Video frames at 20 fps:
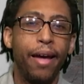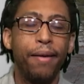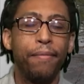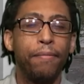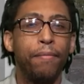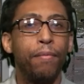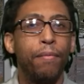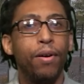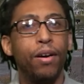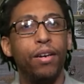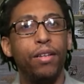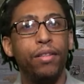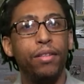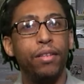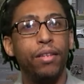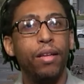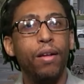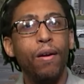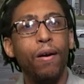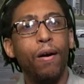have
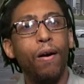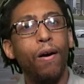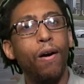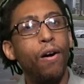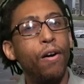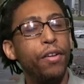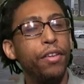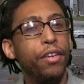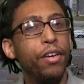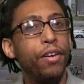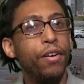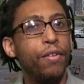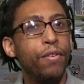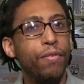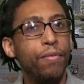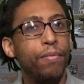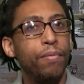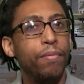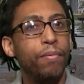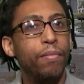one
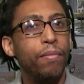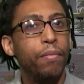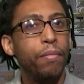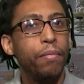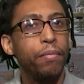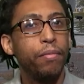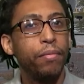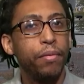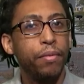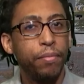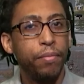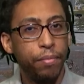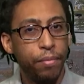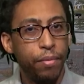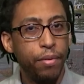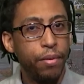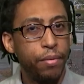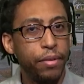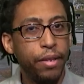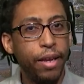audio
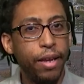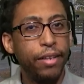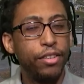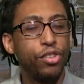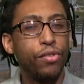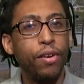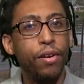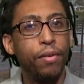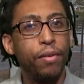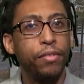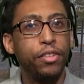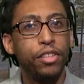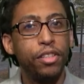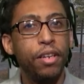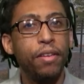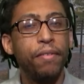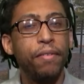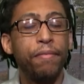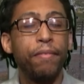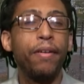that's going to
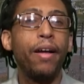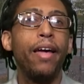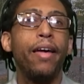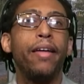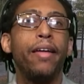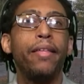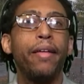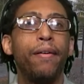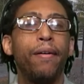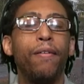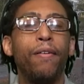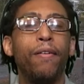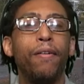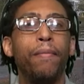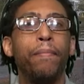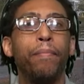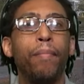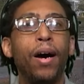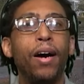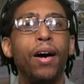receive. If I had it
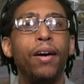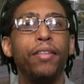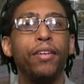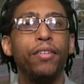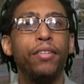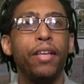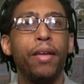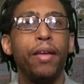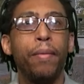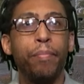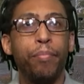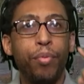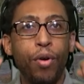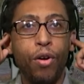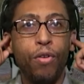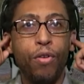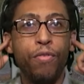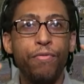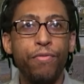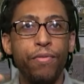on mono, then
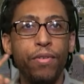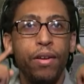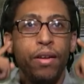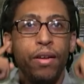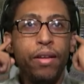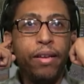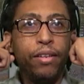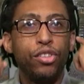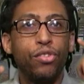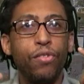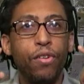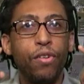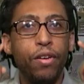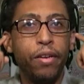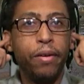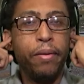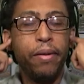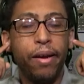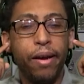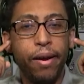both it's
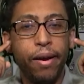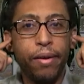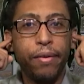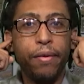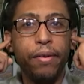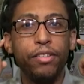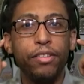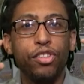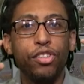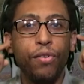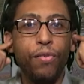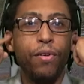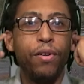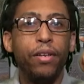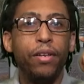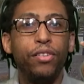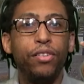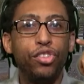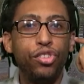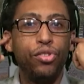going
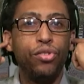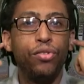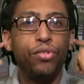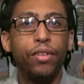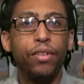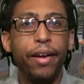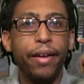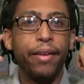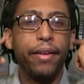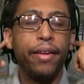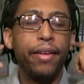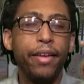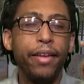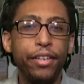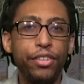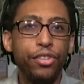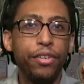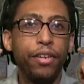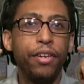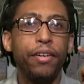to like
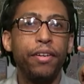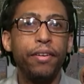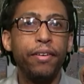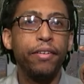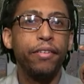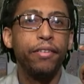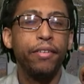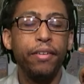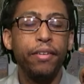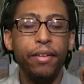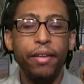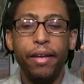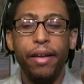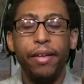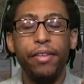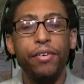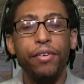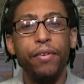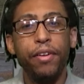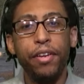hit your ear,
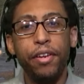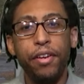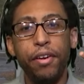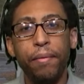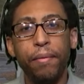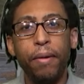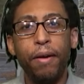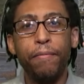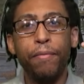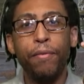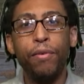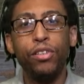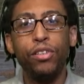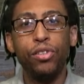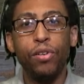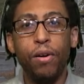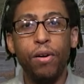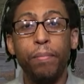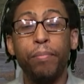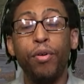and you're going to hear my
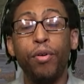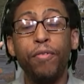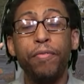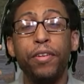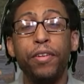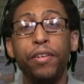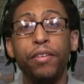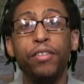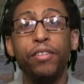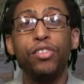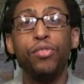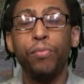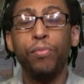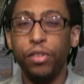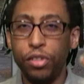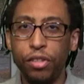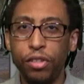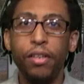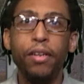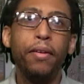voice on both ears,
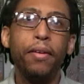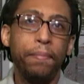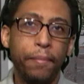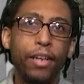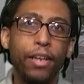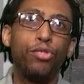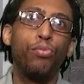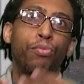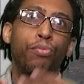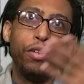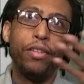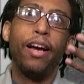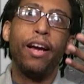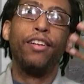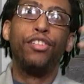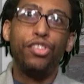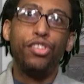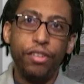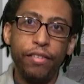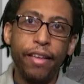which that's what
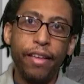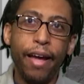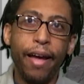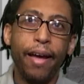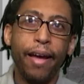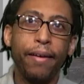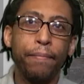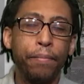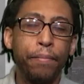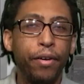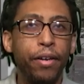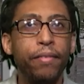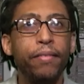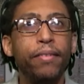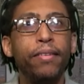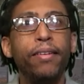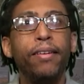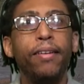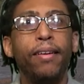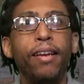I should have. But
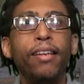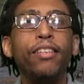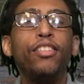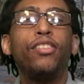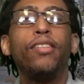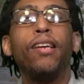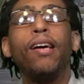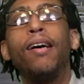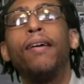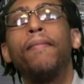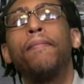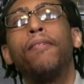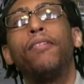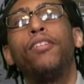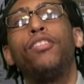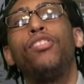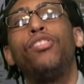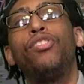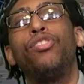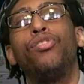each time
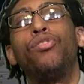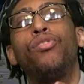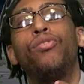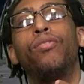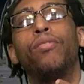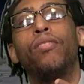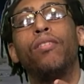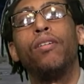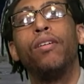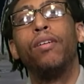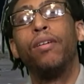when you